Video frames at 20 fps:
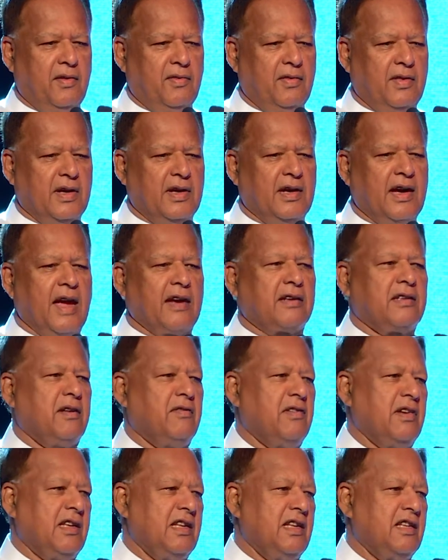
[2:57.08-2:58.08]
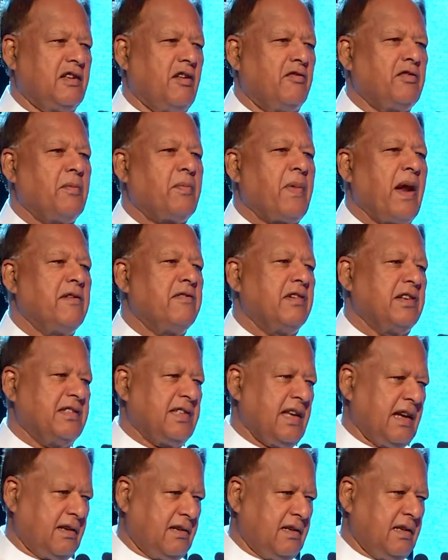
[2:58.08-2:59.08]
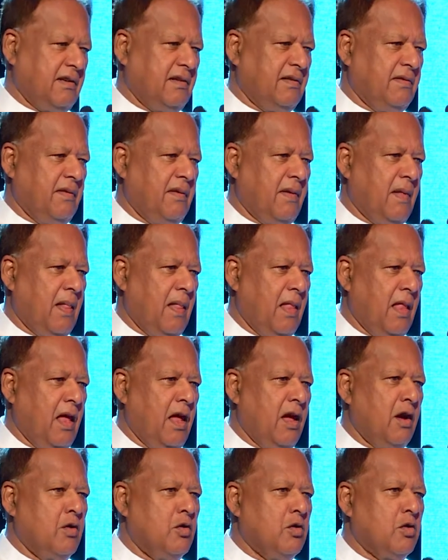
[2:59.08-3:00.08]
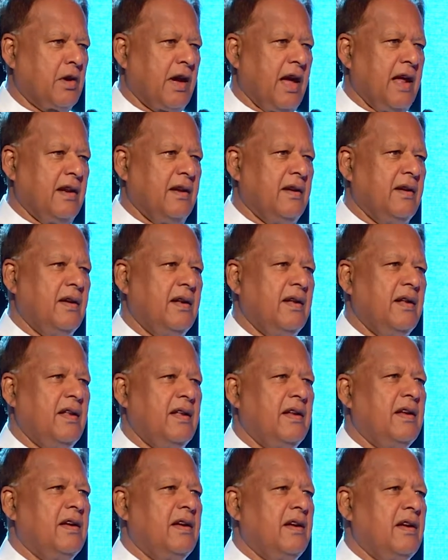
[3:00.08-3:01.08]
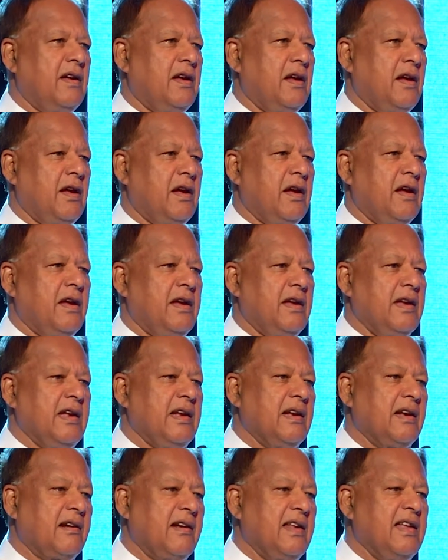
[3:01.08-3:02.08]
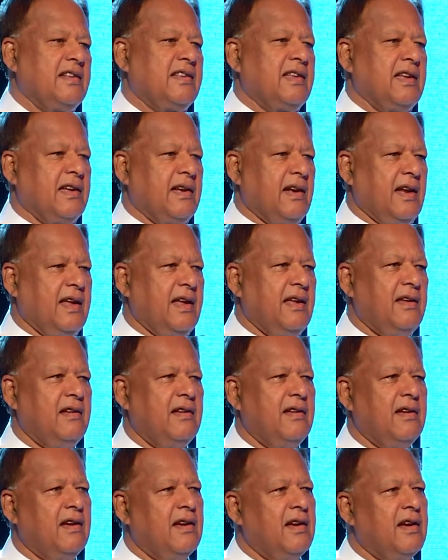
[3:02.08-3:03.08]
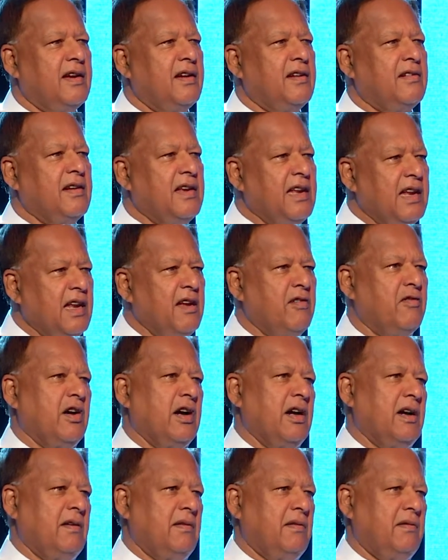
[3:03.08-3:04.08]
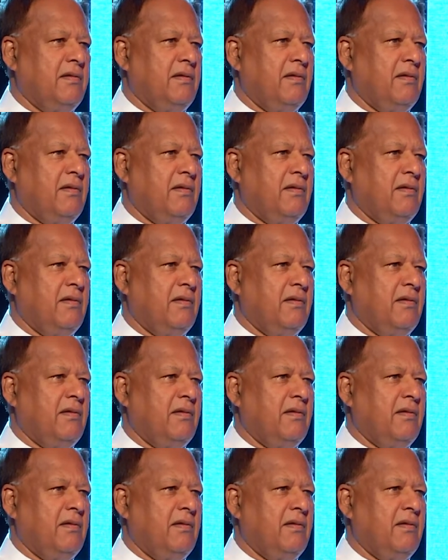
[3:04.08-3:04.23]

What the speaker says: the activities of the private sector who can increasingly deliver